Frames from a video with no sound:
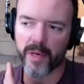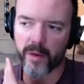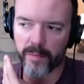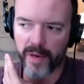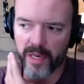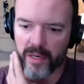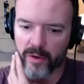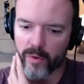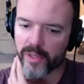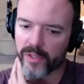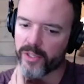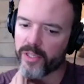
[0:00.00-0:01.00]
a companion
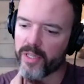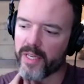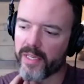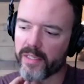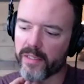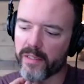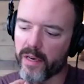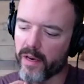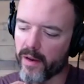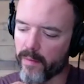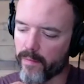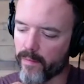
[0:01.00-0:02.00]
question to this:
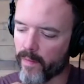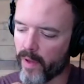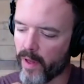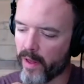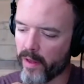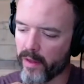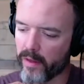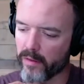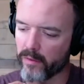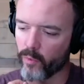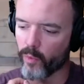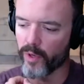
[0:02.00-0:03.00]
um,
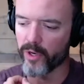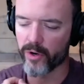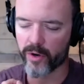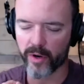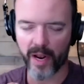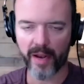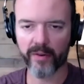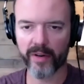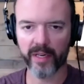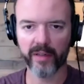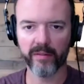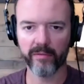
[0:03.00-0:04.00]
when you're
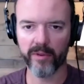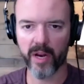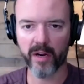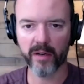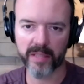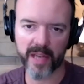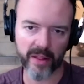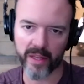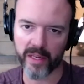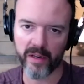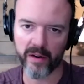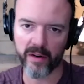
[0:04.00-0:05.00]
hiring young
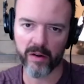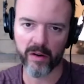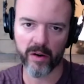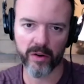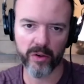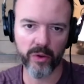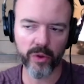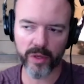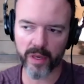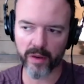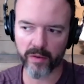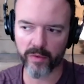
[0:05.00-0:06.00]
talent, are you
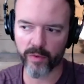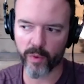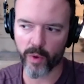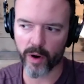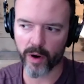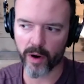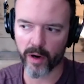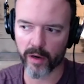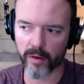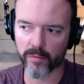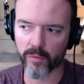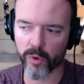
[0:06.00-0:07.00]
looking
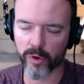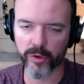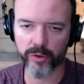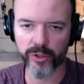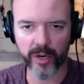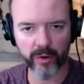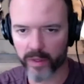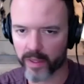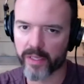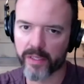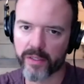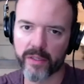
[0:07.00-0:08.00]
for more
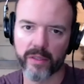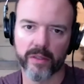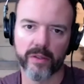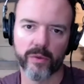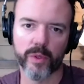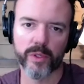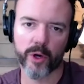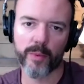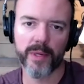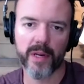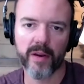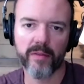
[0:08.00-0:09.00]
generalist Swiss
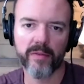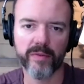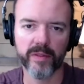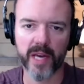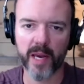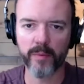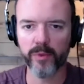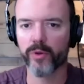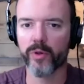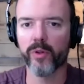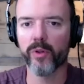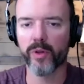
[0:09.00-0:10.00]
Army knife types, or
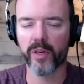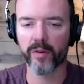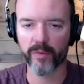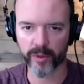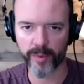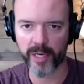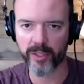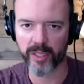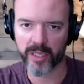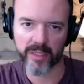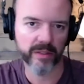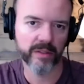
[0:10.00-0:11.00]
are you looking for
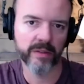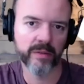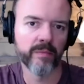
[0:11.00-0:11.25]
specialists?